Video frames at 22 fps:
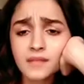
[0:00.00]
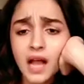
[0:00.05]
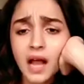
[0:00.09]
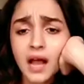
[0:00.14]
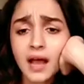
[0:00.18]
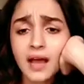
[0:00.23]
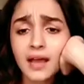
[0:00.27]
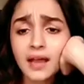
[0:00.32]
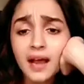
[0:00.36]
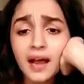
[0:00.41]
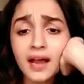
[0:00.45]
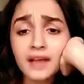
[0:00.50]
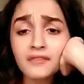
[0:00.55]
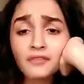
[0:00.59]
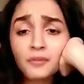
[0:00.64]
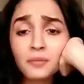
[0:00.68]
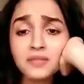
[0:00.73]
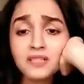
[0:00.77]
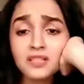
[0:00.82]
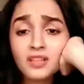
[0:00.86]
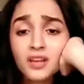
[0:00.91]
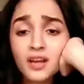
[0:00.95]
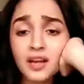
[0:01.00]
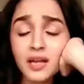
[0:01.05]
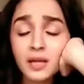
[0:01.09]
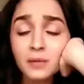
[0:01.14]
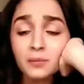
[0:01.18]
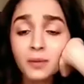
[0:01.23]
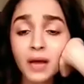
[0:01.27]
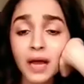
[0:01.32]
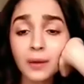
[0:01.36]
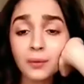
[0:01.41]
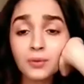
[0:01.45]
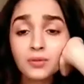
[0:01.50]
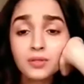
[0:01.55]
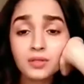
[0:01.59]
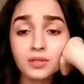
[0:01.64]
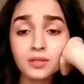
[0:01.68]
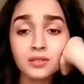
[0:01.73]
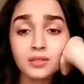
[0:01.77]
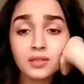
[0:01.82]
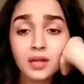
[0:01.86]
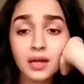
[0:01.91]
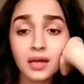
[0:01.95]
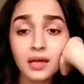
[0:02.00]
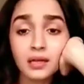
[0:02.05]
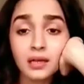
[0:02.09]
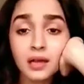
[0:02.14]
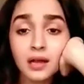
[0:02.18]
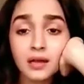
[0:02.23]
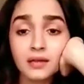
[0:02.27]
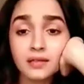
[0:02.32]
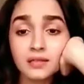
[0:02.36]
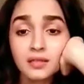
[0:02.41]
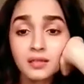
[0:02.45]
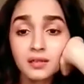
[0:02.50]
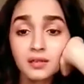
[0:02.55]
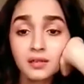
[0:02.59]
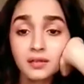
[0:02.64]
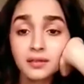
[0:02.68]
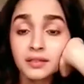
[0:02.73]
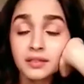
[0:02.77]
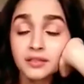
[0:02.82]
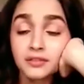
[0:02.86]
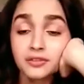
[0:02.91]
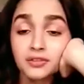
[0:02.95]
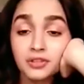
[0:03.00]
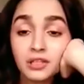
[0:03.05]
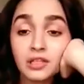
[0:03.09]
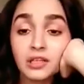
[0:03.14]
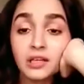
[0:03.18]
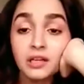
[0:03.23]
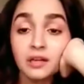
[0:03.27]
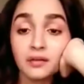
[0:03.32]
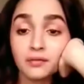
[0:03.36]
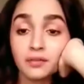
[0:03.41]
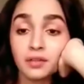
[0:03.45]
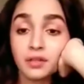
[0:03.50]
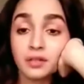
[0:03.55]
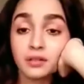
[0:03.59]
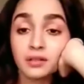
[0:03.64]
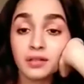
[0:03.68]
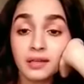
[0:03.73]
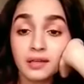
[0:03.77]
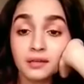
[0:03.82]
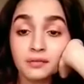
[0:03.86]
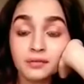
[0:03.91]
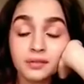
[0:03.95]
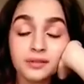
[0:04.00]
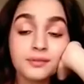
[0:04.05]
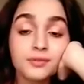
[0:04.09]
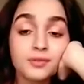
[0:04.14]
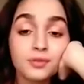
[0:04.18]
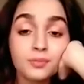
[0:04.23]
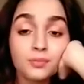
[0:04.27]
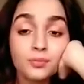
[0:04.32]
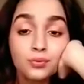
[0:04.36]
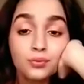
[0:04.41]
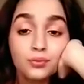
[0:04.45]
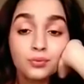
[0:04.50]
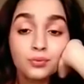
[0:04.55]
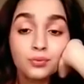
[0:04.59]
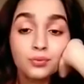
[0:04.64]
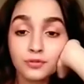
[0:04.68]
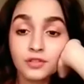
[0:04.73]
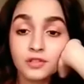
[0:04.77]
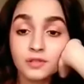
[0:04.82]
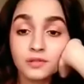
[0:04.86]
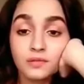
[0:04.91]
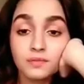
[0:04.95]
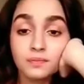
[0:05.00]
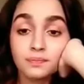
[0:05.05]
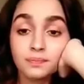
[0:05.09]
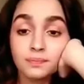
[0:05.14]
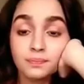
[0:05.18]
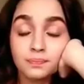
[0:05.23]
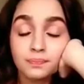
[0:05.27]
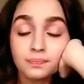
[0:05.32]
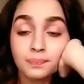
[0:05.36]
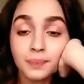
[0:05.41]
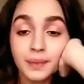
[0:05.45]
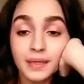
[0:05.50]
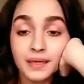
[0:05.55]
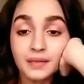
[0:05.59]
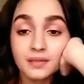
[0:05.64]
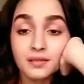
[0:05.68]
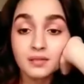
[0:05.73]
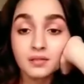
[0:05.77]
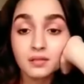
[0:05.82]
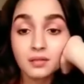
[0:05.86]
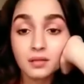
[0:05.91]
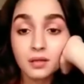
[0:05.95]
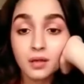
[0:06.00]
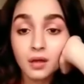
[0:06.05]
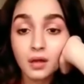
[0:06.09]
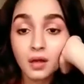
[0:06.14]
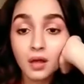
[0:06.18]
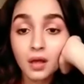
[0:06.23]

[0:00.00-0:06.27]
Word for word: Hi from Israel. I was in Israel last year and I really loved it. Tel Aviv is a beautiful space.